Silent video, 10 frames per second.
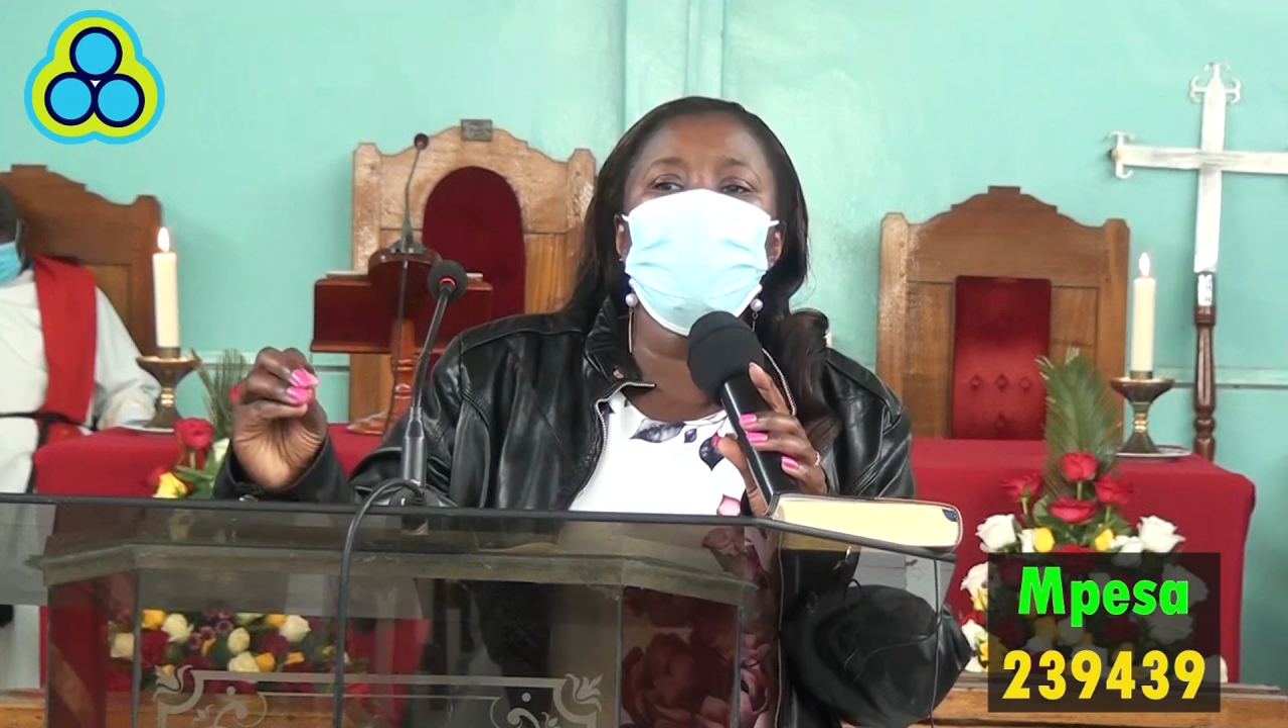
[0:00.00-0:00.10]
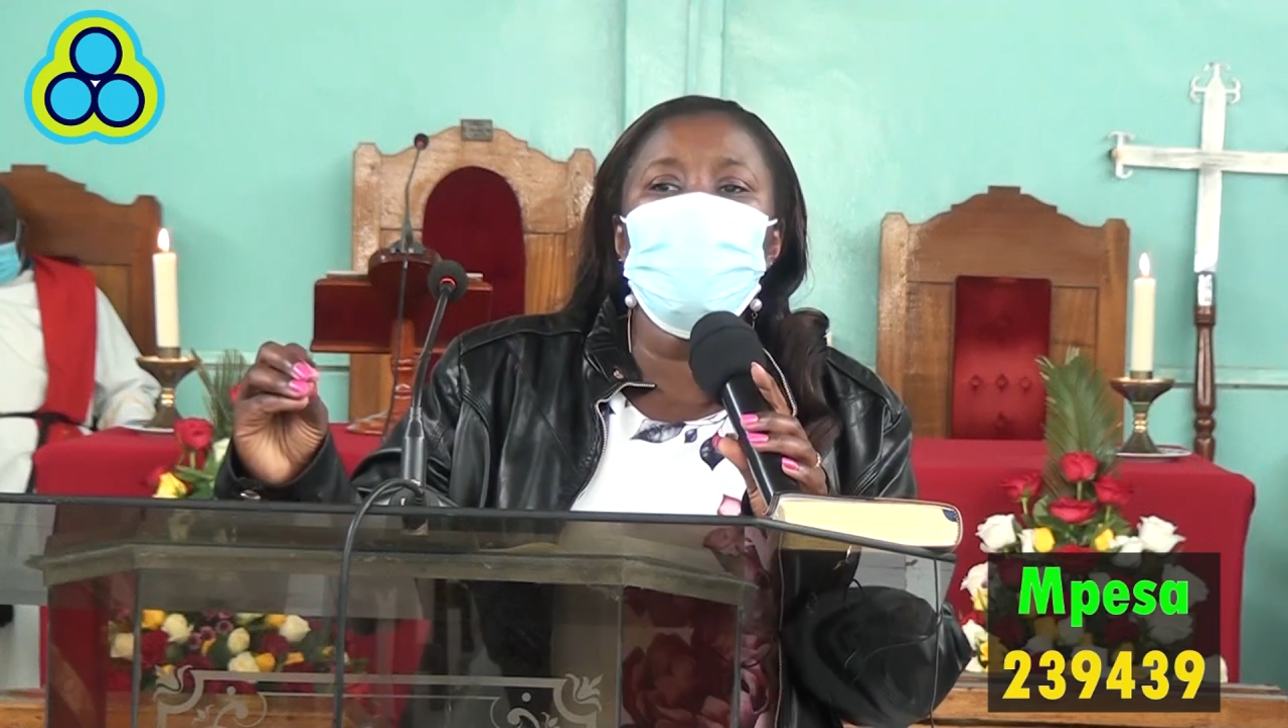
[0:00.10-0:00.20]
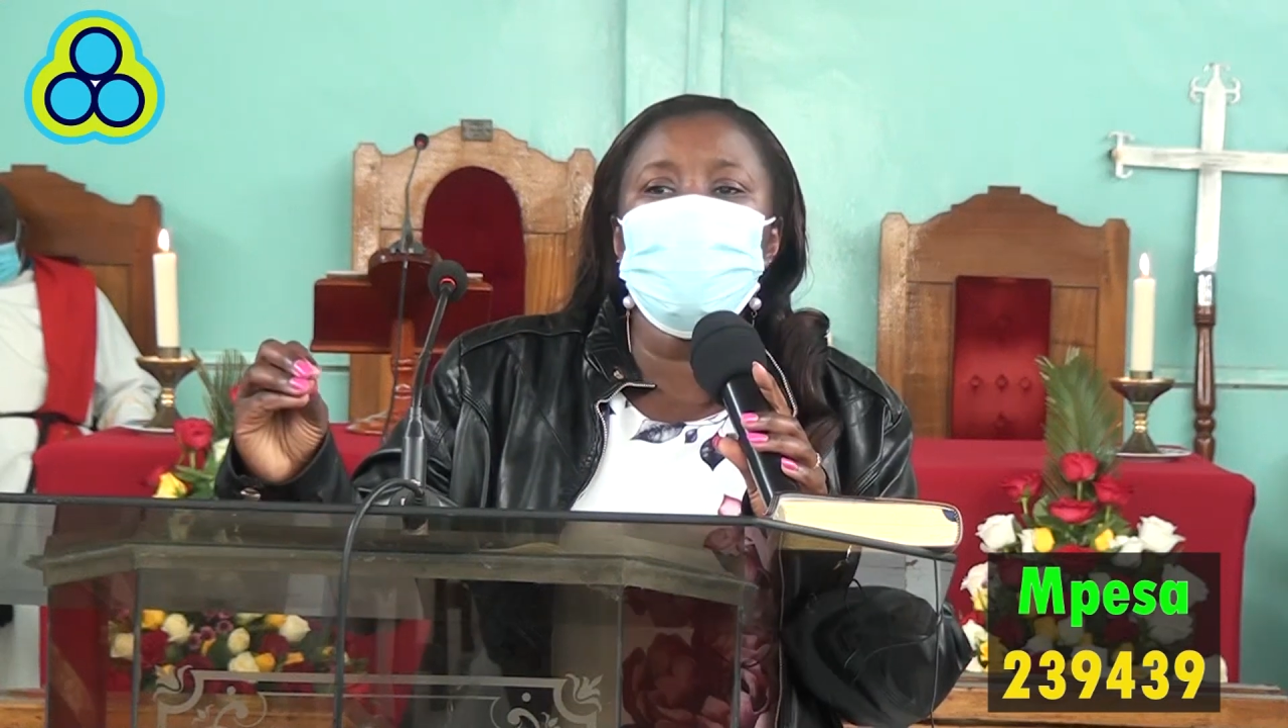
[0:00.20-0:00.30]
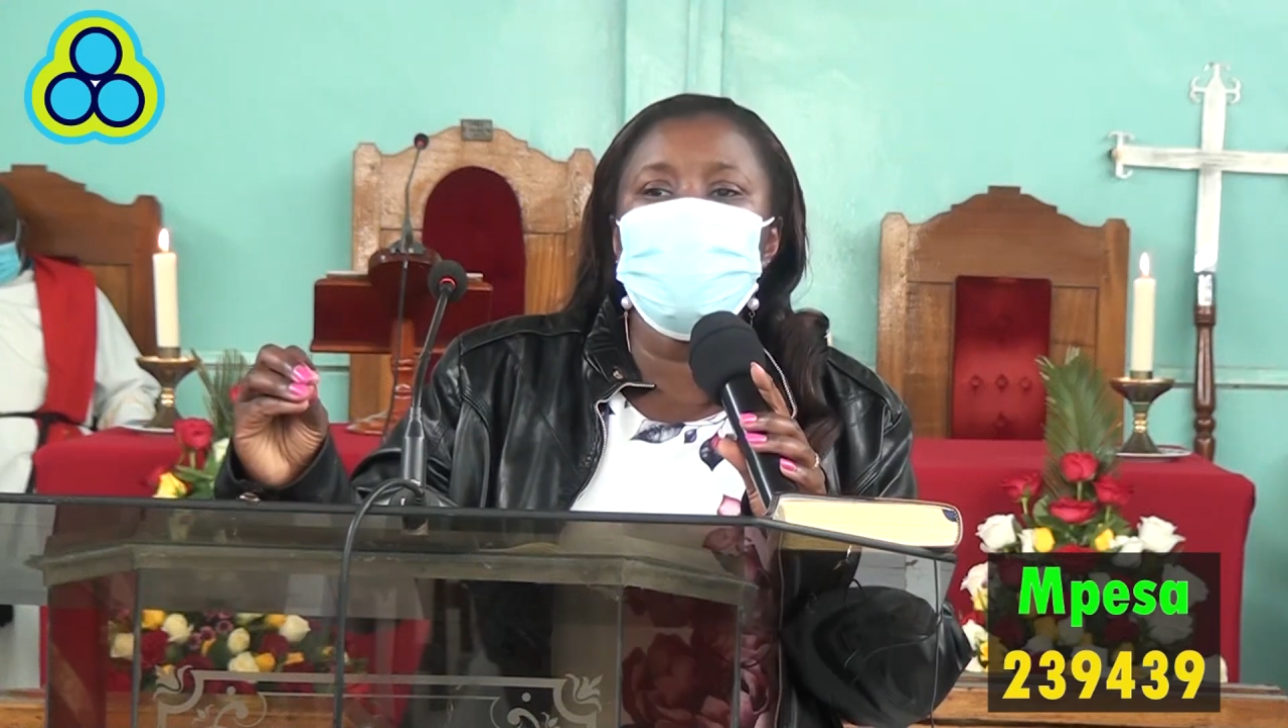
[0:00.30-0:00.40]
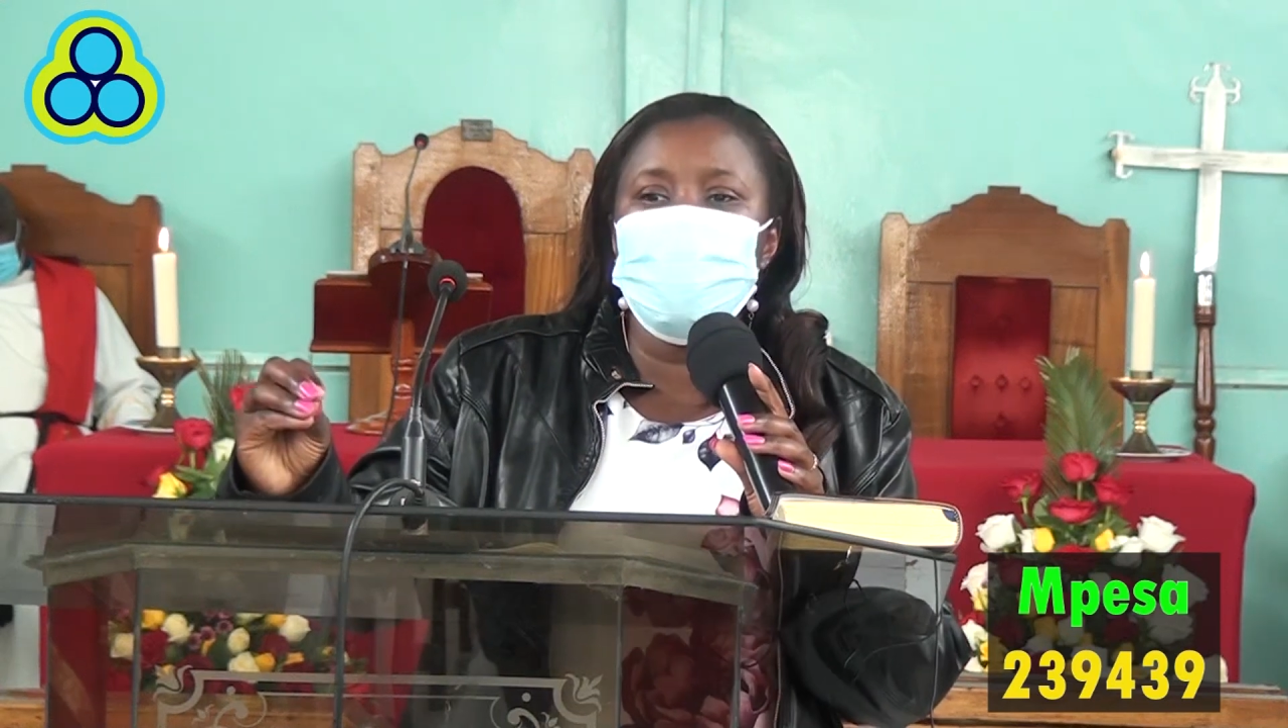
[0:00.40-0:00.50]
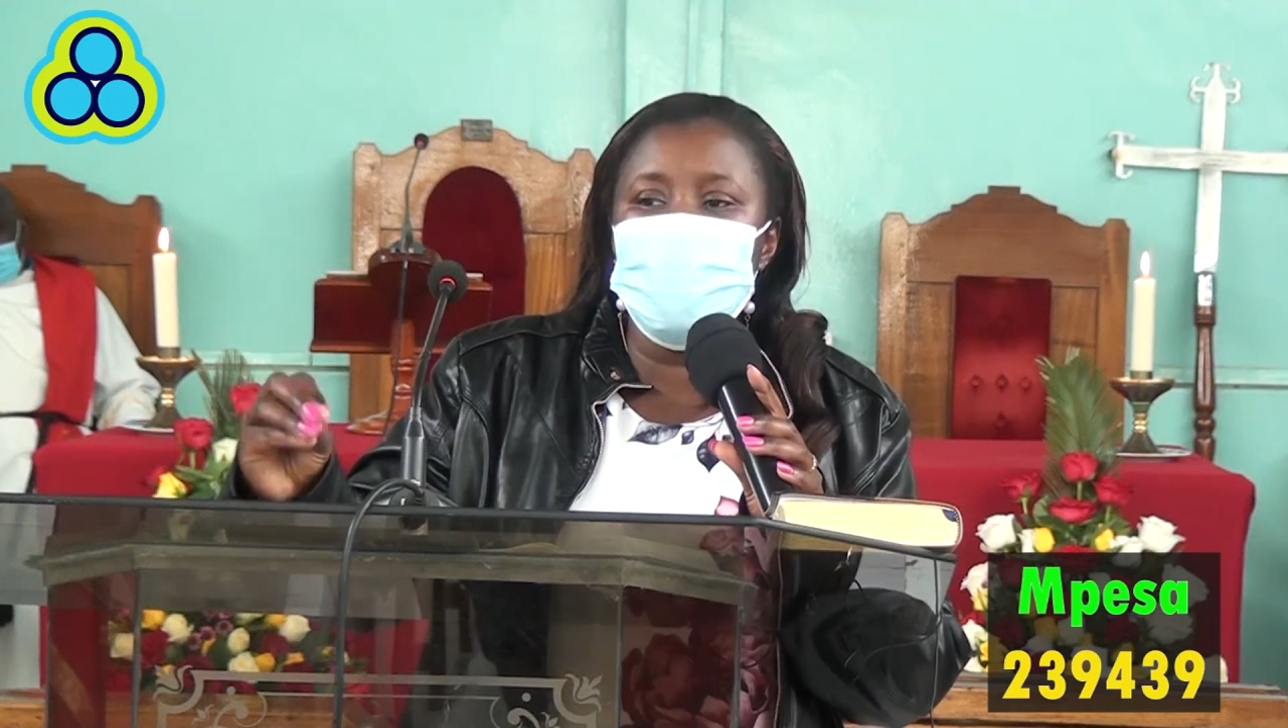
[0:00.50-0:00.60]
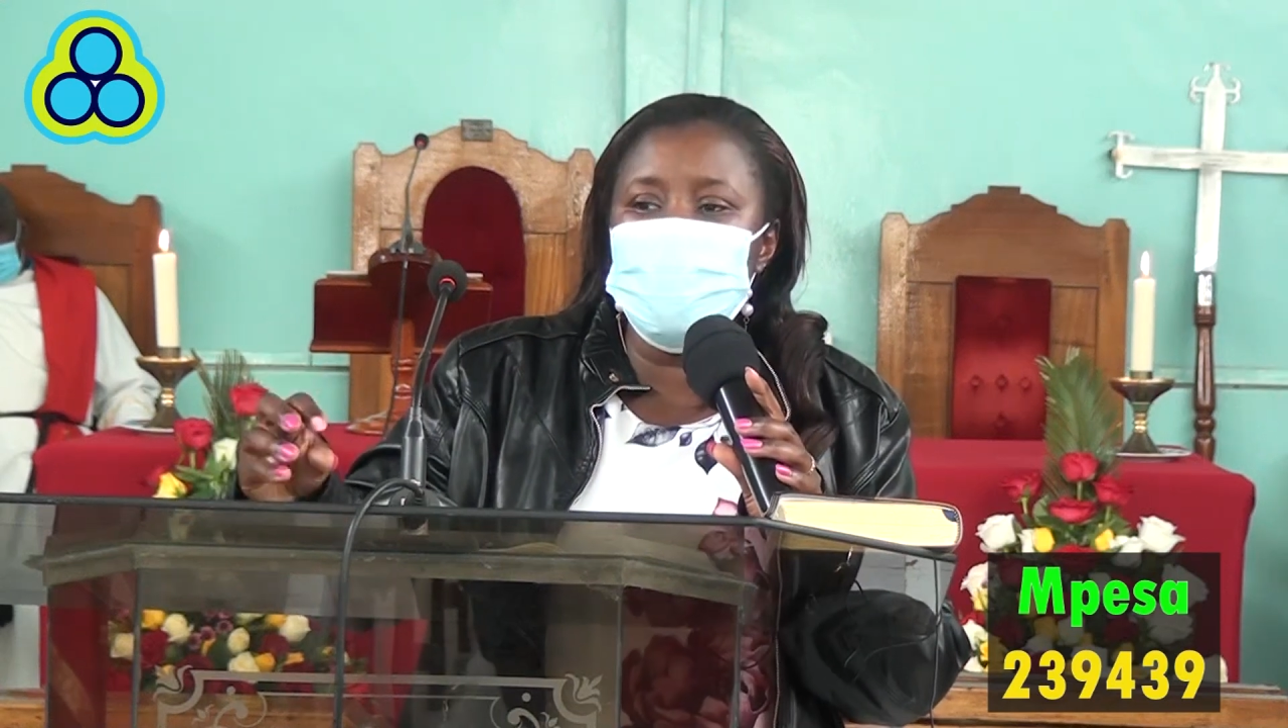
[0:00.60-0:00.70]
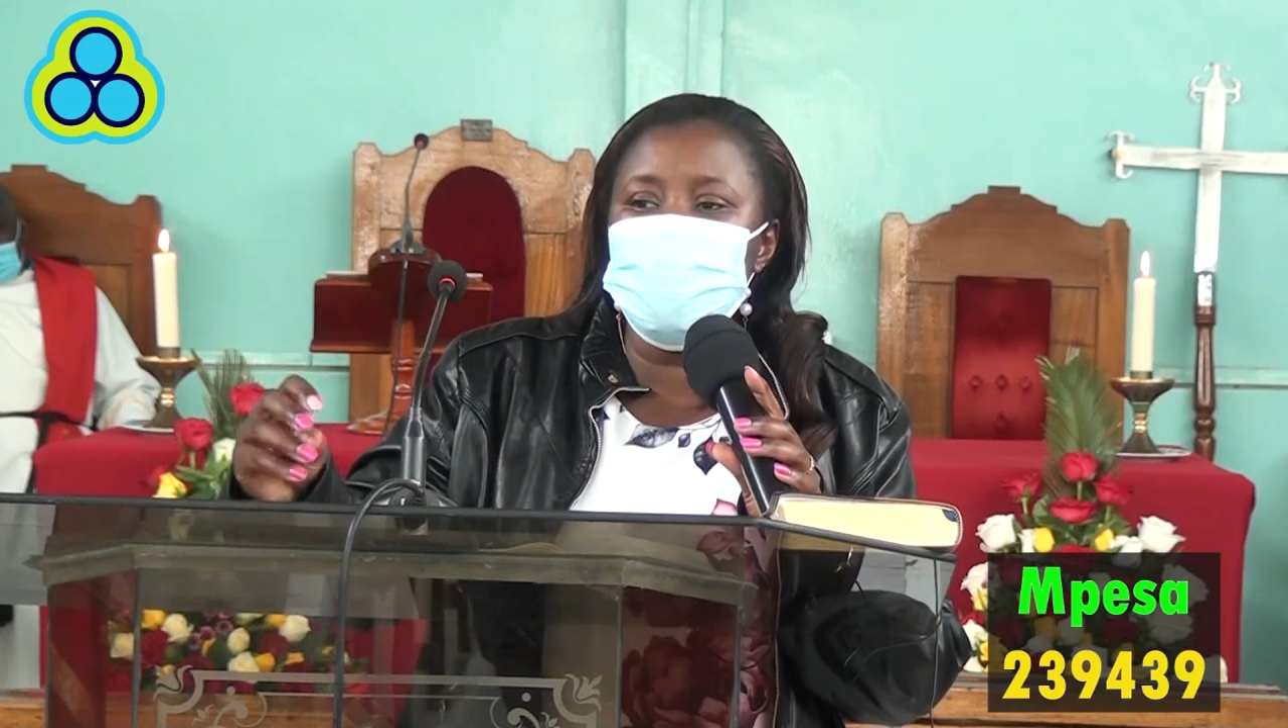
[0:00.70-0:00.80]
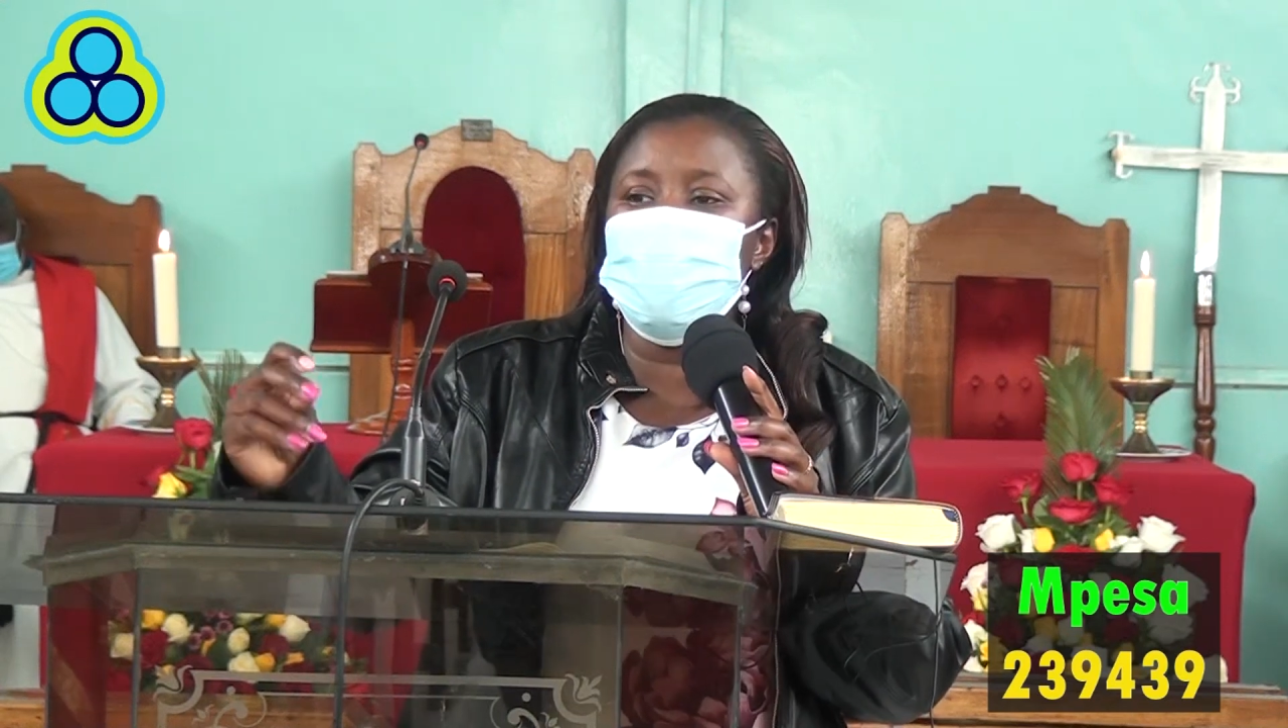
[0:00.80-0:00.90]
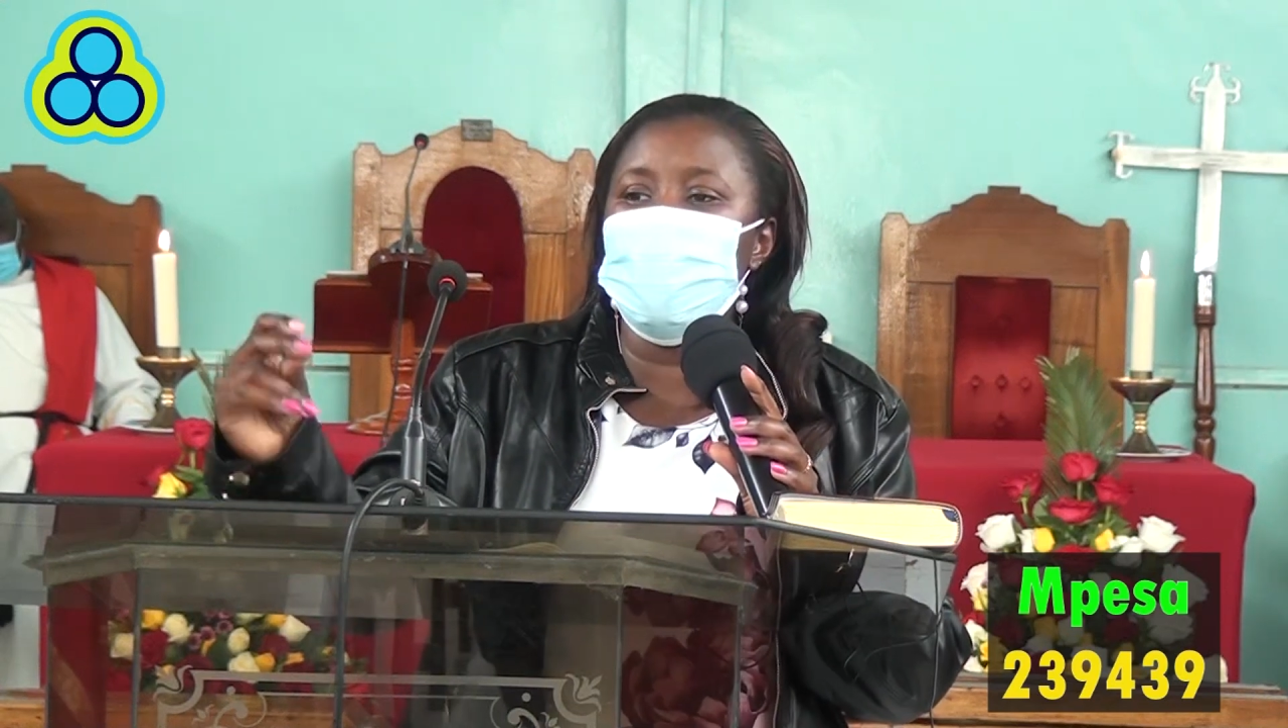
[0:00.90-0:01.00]
not
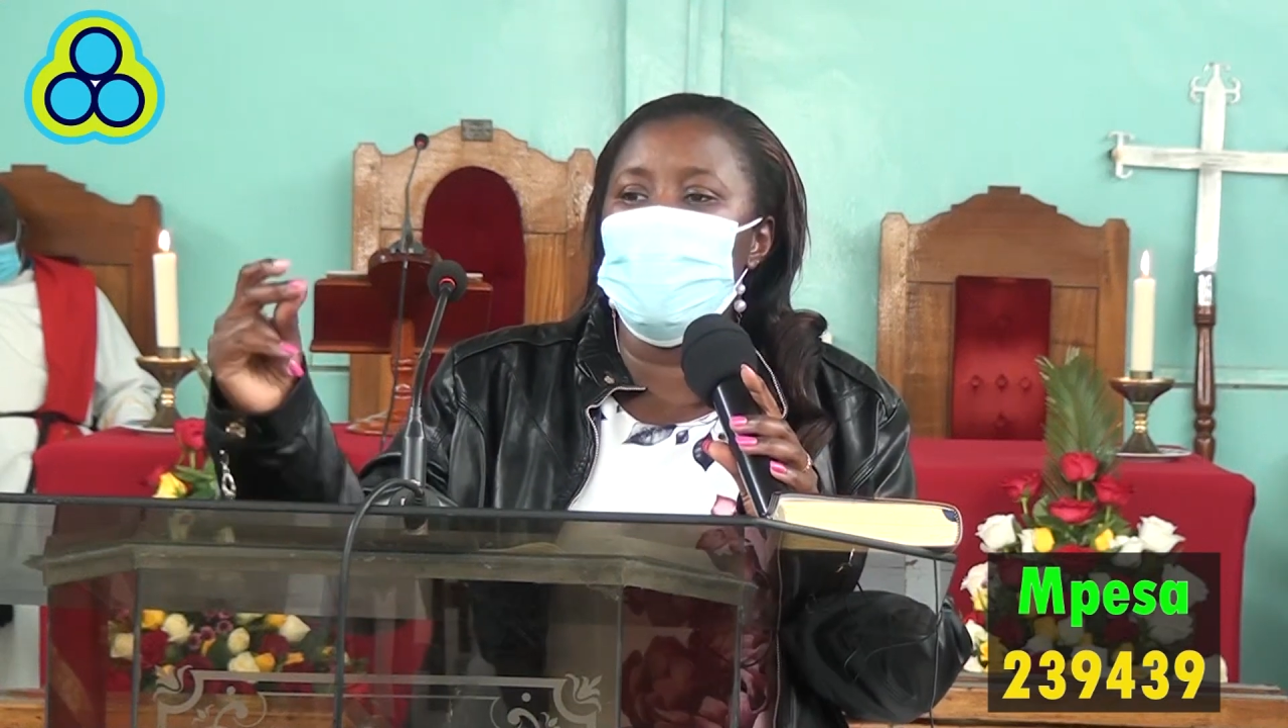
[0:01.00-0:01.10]
just